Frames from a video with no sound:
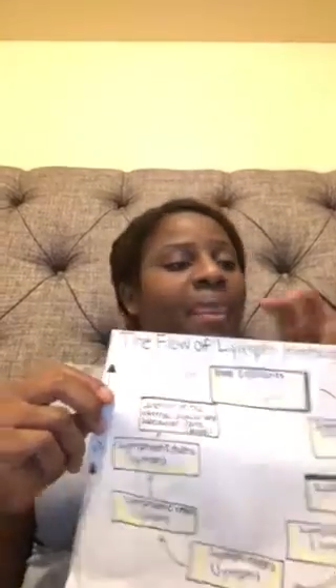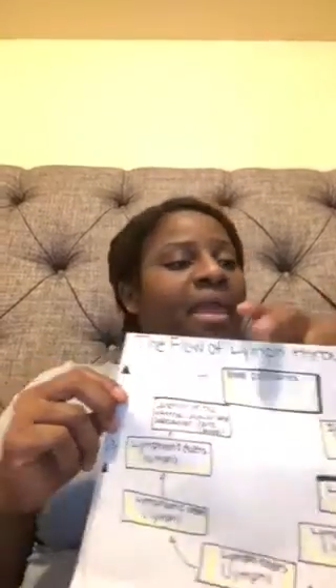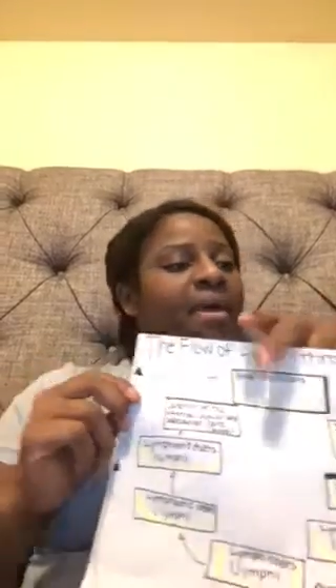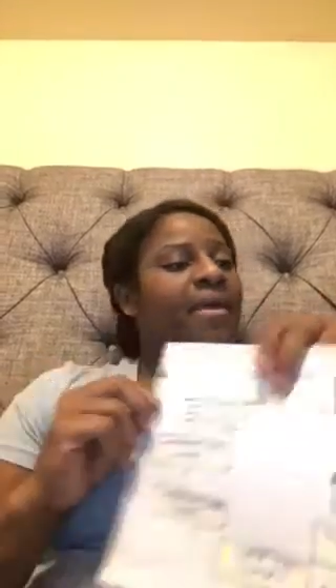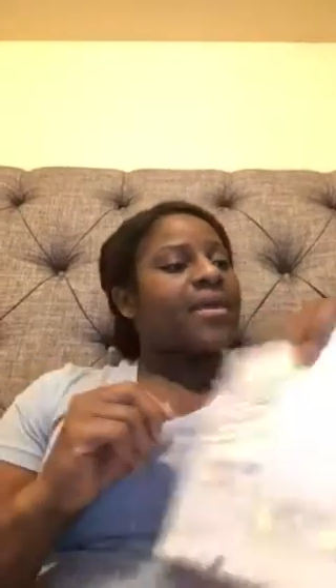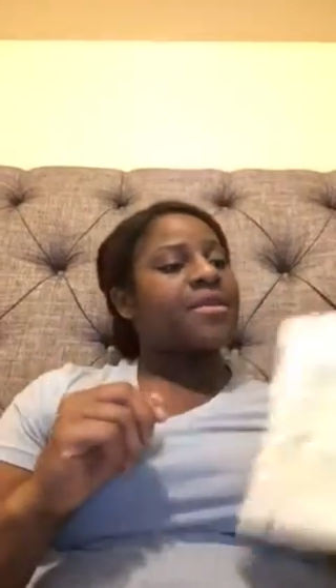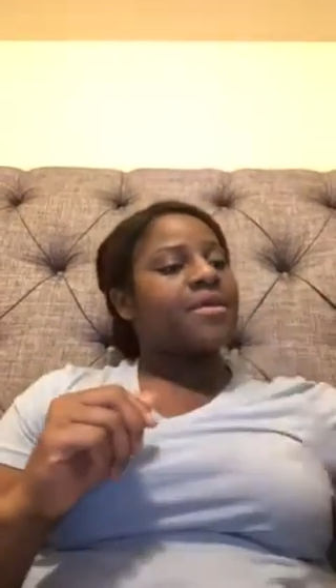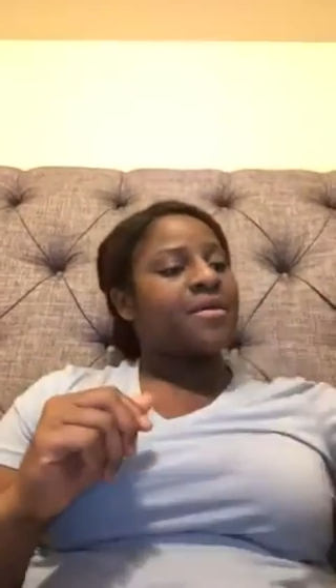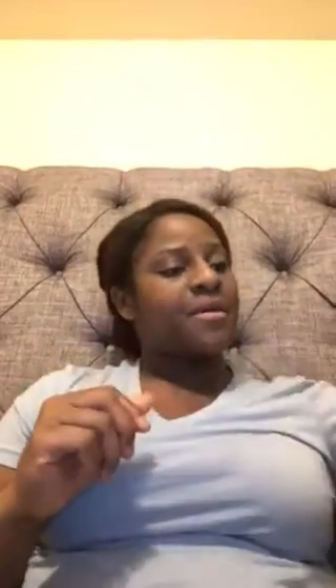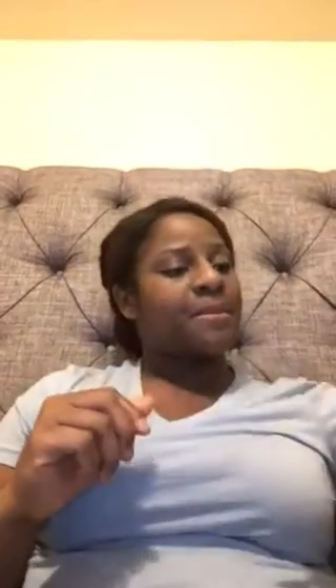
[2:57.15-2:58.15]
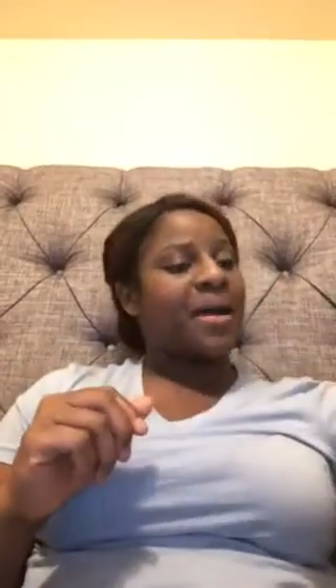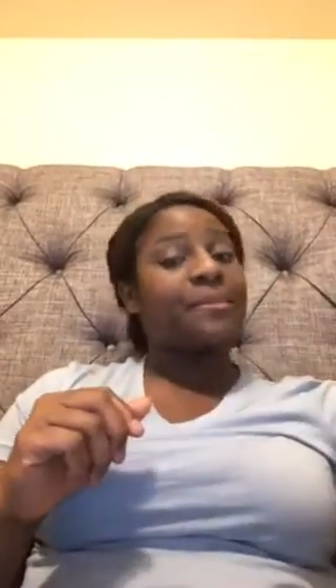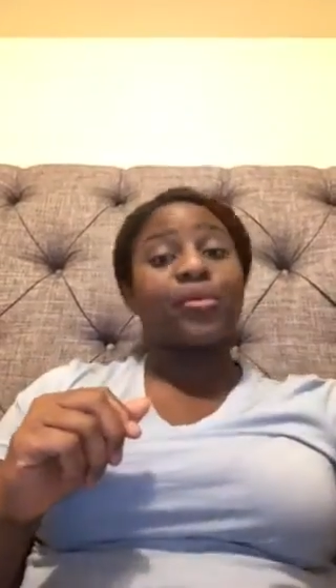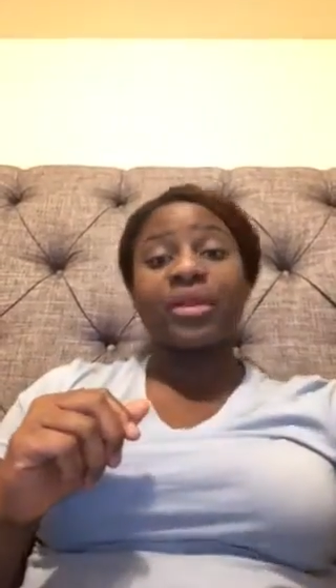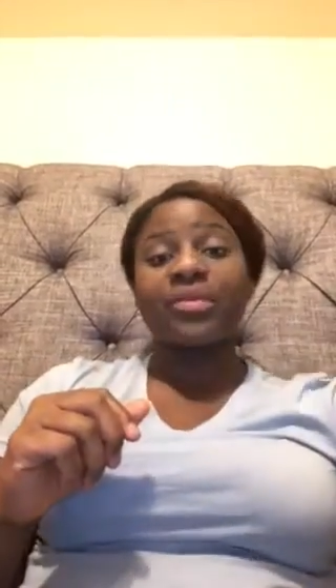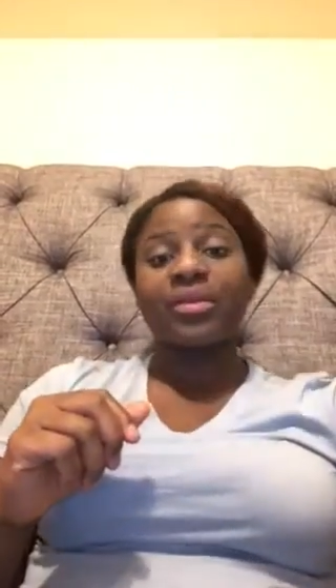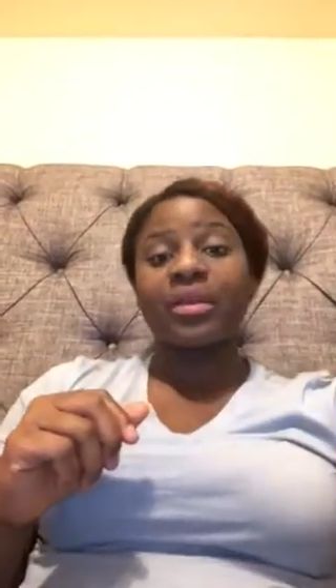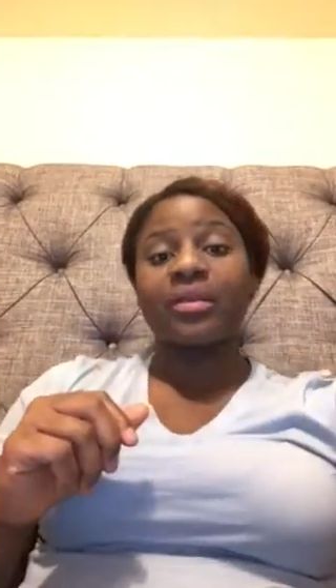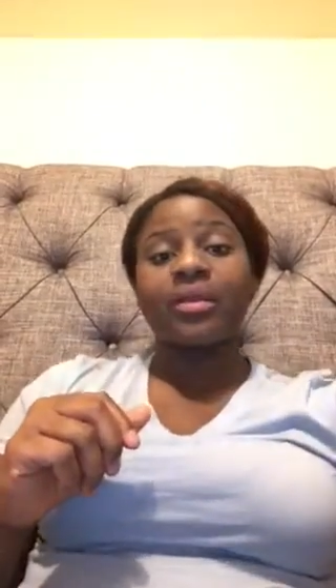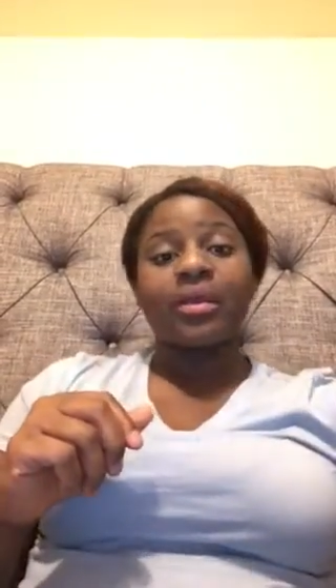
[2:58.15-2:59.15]
and by
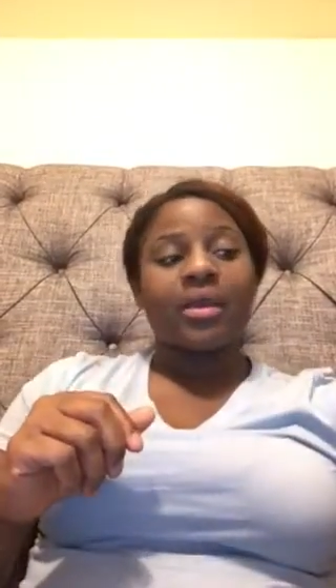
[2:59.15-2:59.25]
breathing,